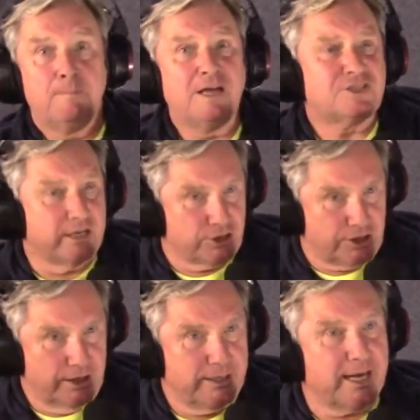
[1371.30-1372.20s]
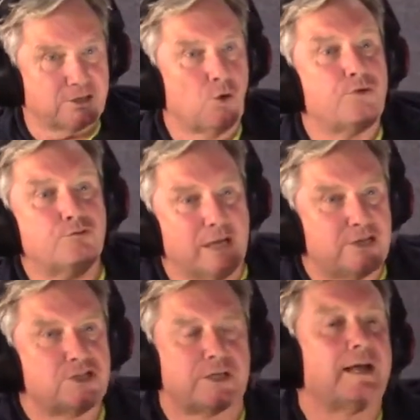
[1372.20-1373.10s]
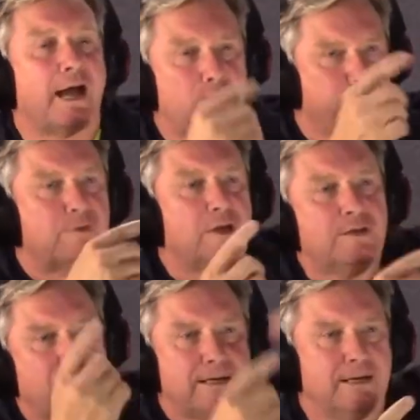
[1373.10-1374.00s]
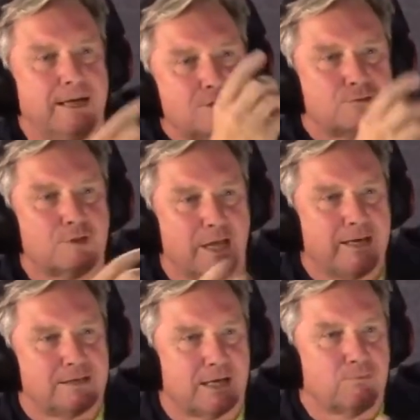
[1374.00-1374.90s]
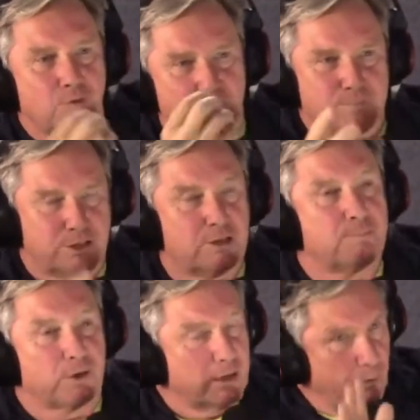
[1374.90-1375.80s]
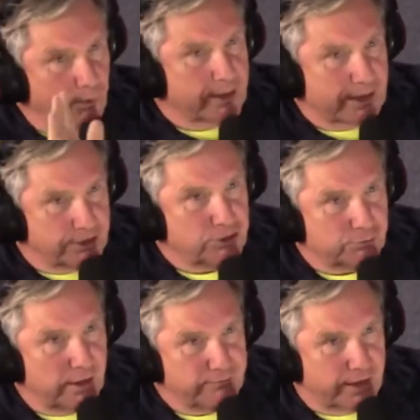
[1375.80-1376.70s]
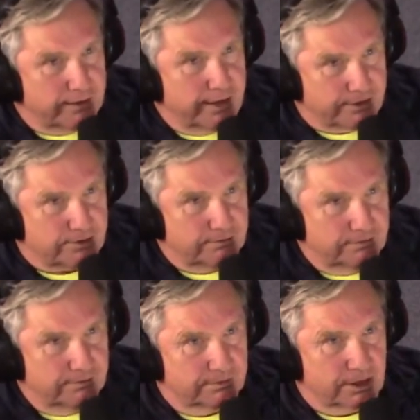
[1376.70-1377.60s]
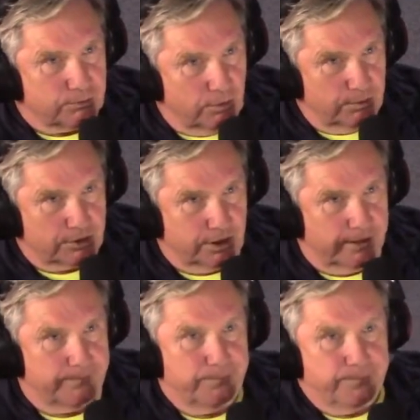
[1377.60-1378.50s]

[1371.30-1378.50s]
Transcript: Essentially, yes. Or the relationship, how often they interrelate at what particular point, we can actually derive that, yes. That's what we're saying.